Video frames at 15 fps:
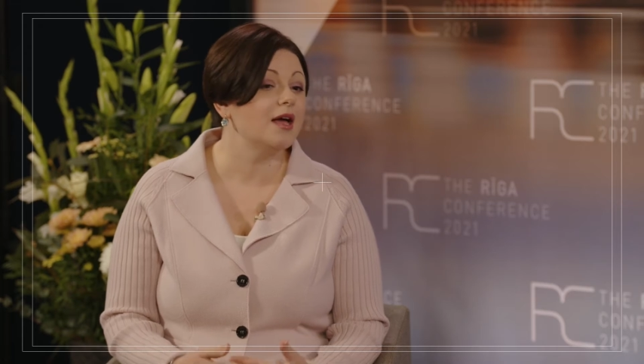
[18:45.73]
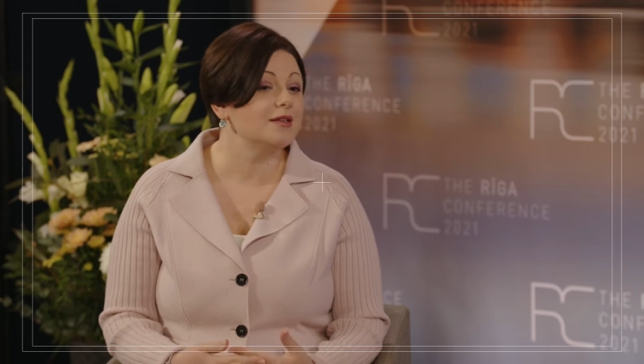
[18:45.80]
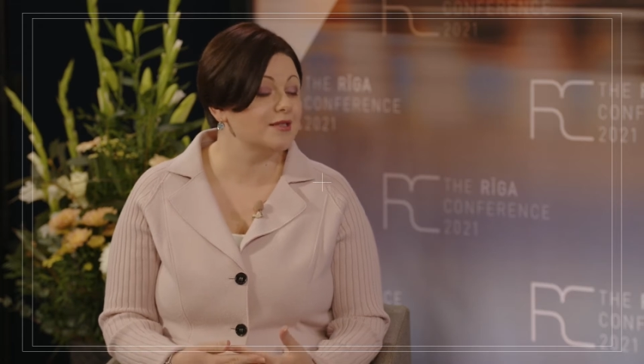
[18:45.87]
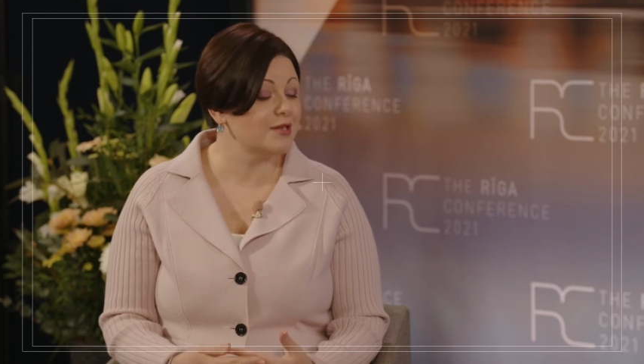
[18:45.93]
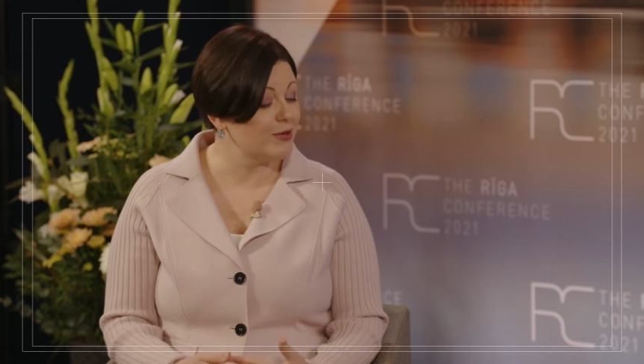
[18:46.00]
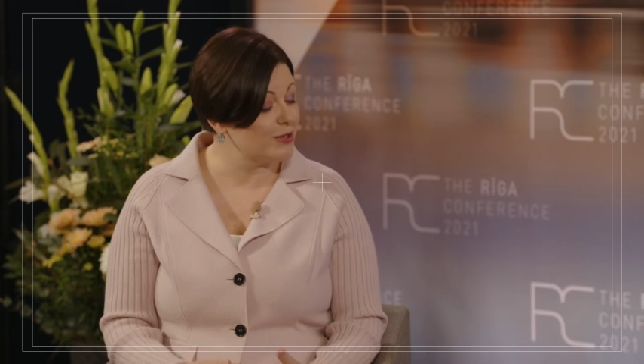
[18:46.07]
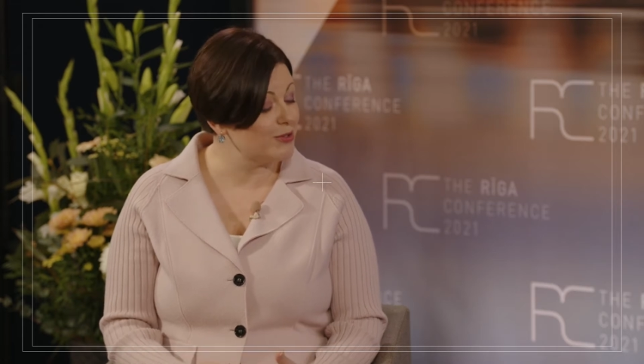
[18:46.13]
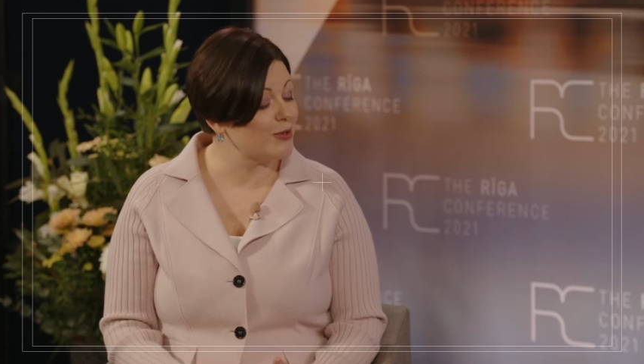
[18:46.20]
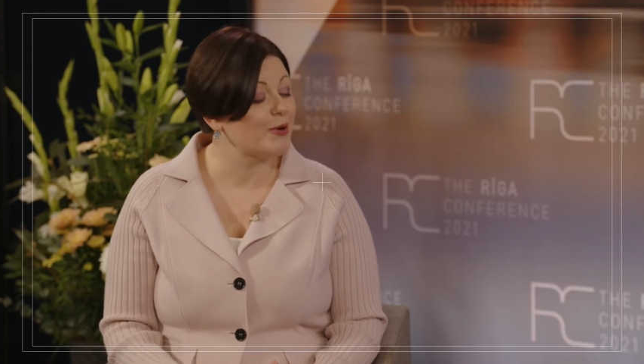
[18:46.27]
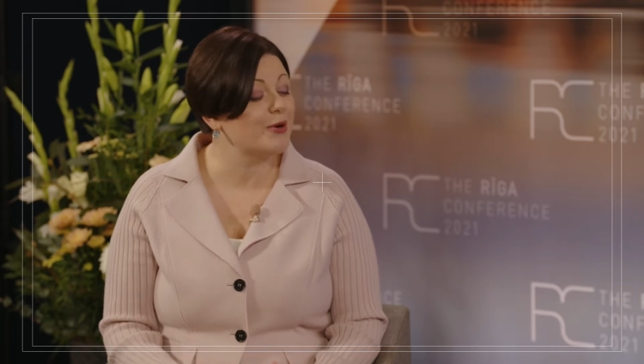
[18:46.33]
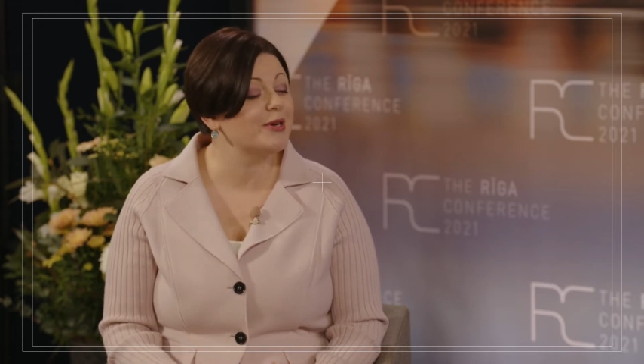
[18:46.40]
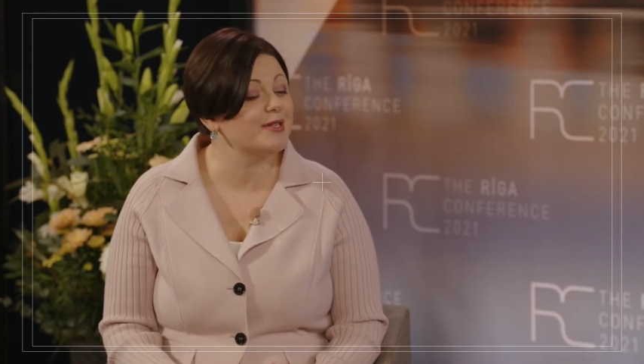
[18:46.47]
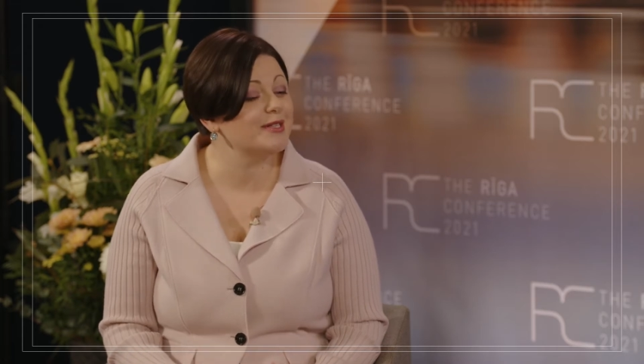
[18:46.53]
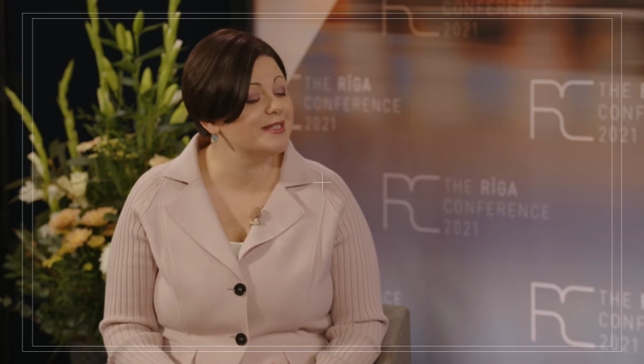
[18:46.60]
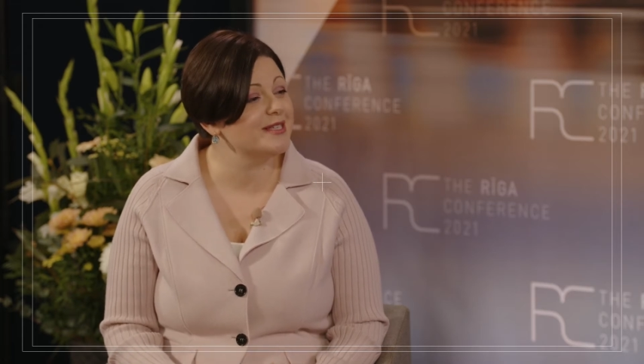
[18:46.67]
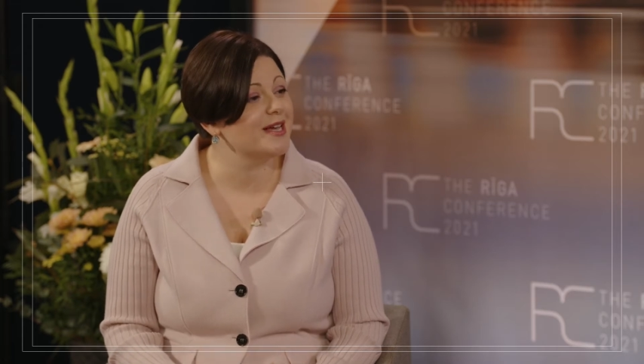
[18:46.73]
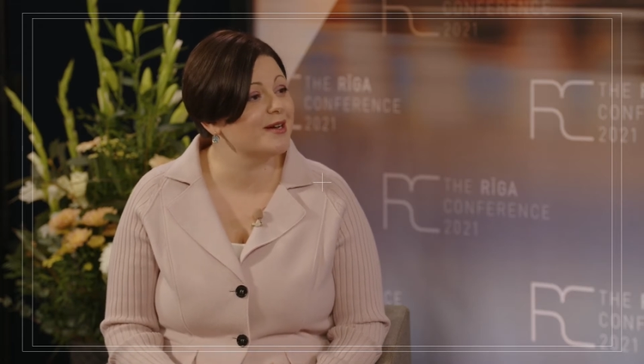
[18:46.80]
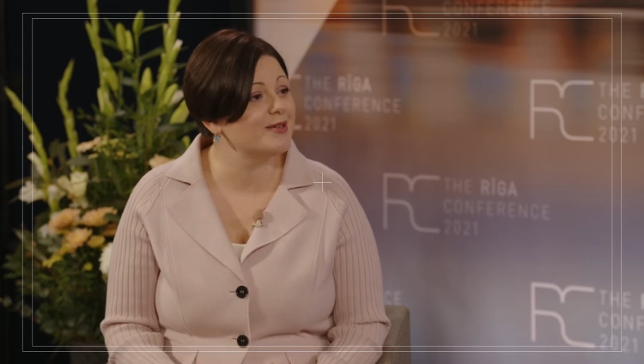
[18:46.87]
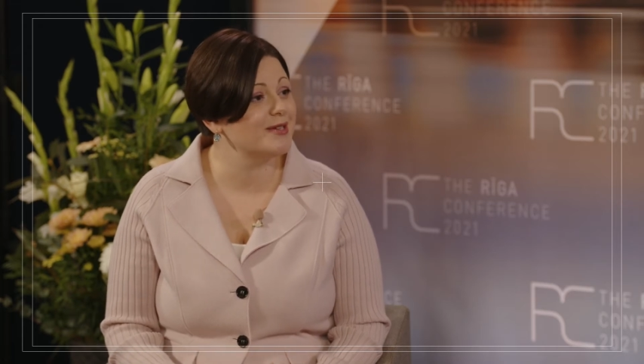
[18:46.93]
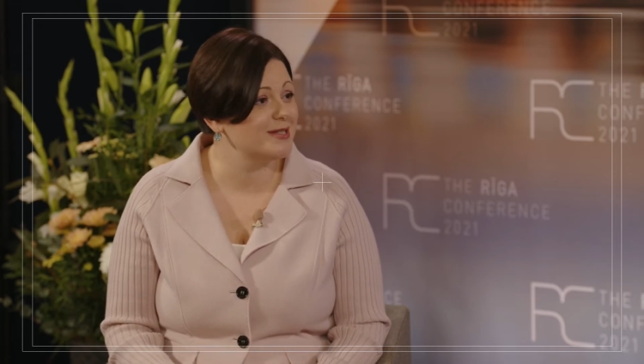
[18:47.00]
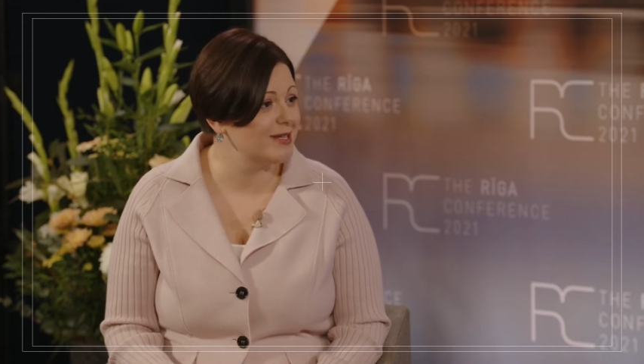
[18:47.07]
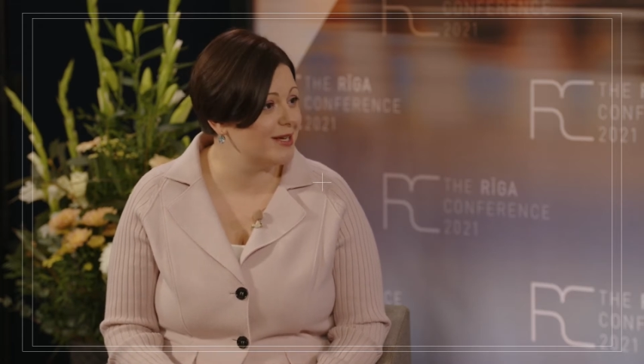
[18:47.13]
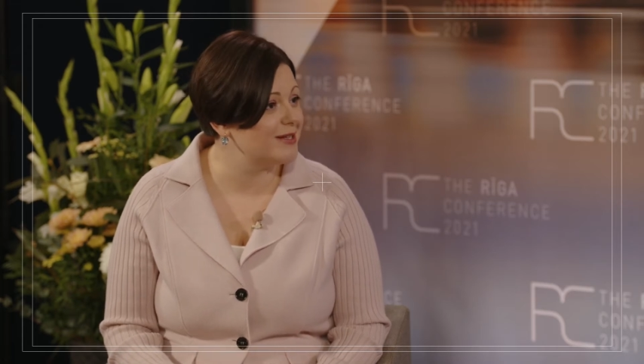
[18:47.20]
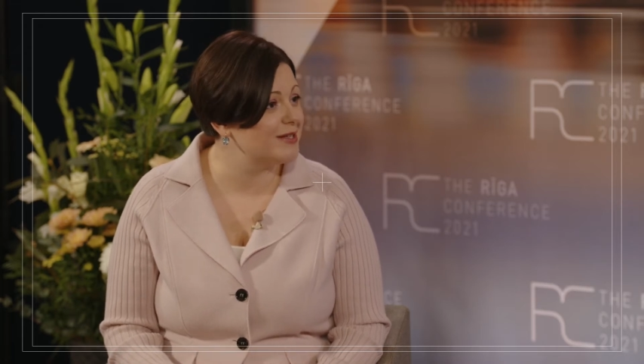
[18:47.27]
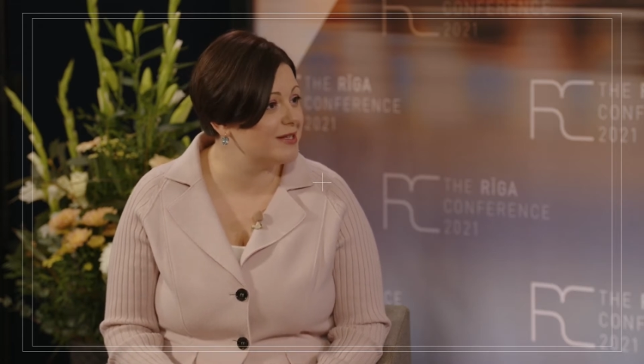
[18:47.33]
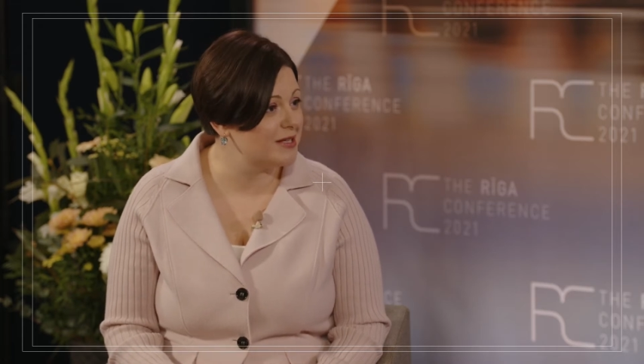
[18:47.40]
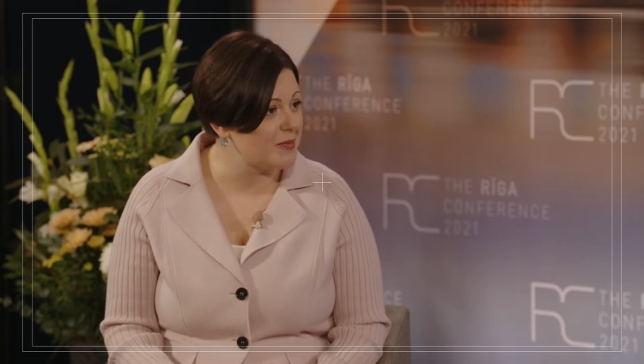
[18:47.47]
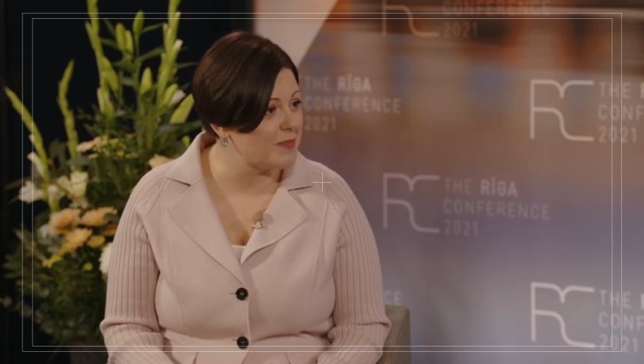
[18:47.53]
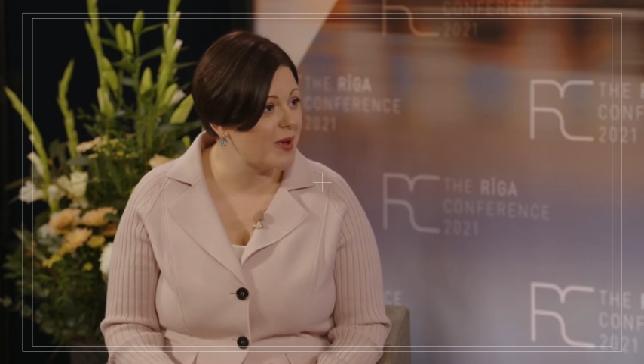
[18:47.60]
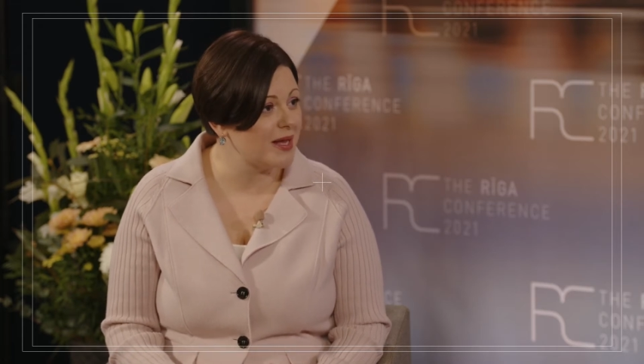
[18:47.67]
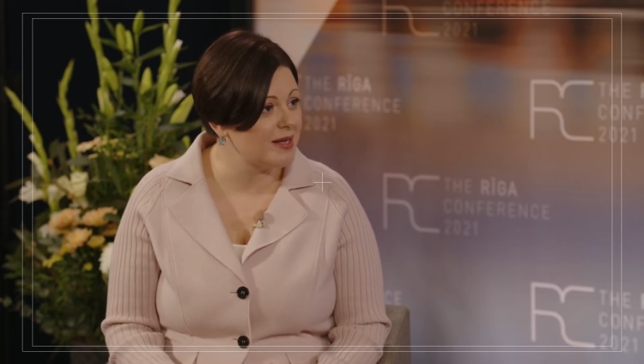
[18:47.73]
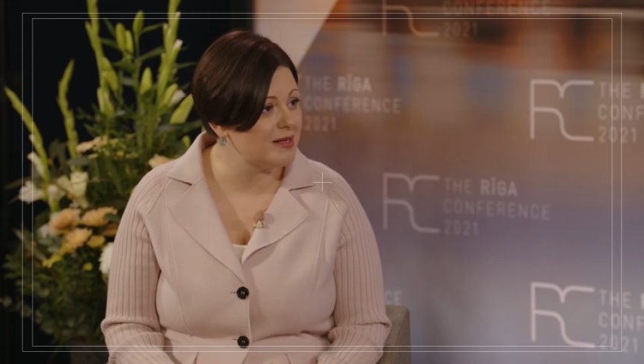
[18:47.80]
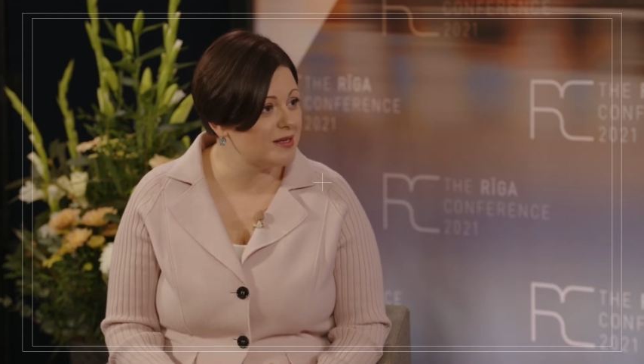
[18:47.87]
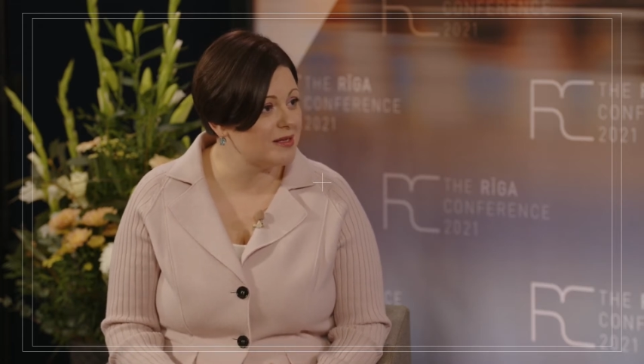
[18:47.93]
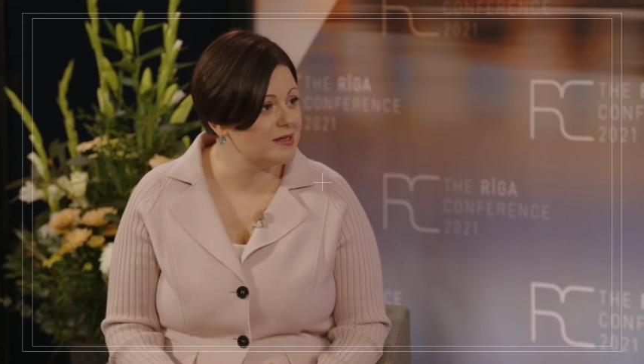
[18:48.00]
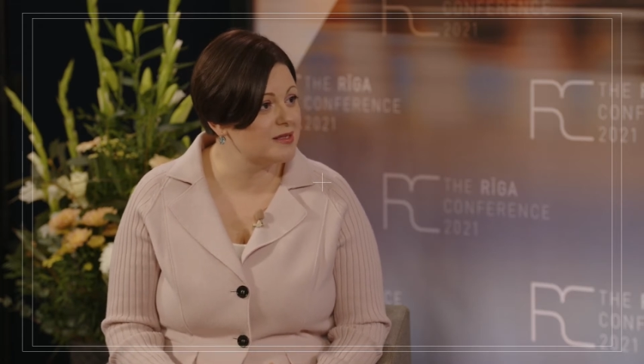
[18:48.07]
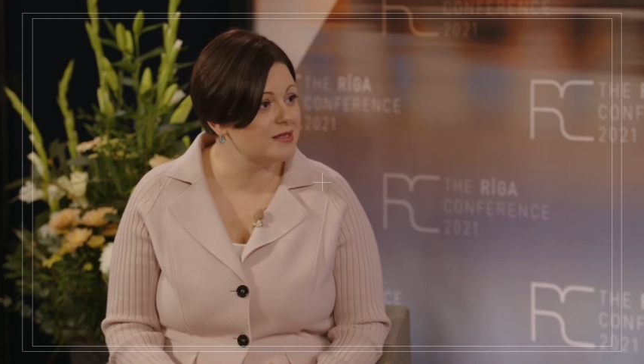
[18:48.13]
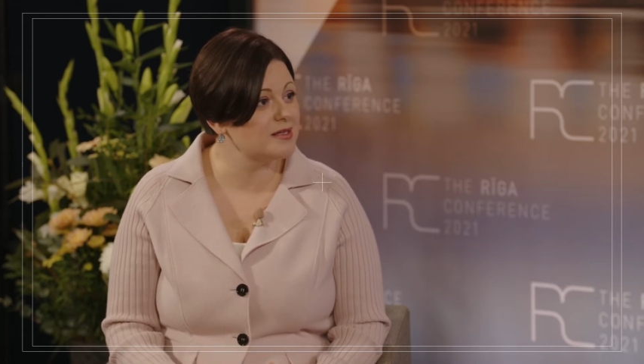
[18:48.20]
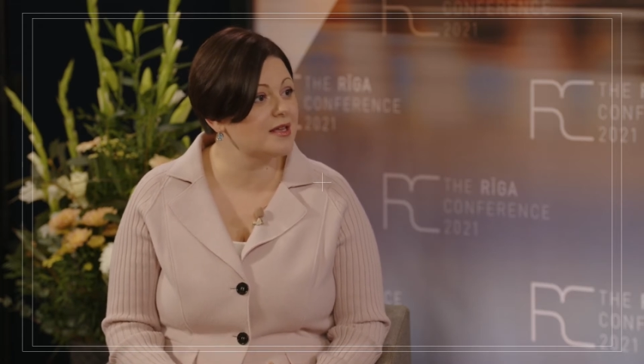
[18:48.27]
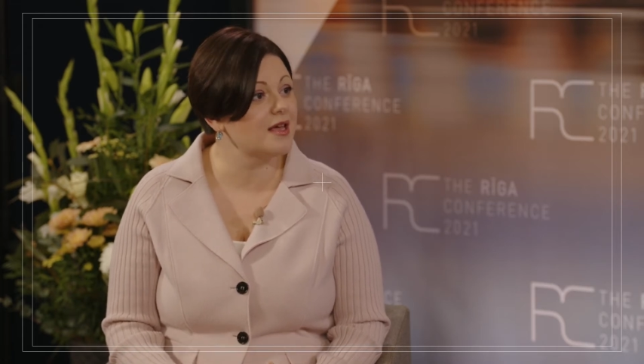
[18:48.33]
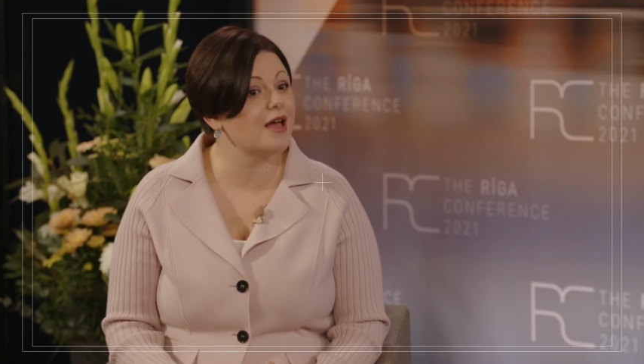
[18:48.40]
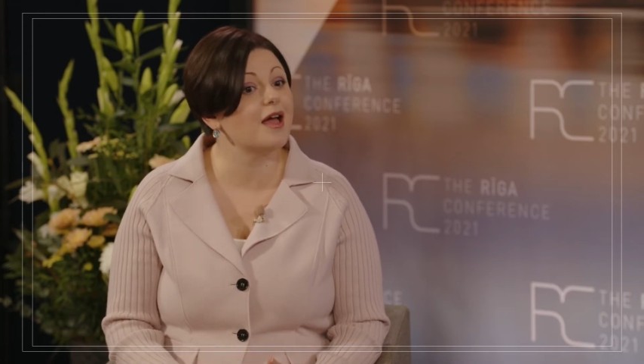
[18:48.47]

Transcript: territorial integrity and independence,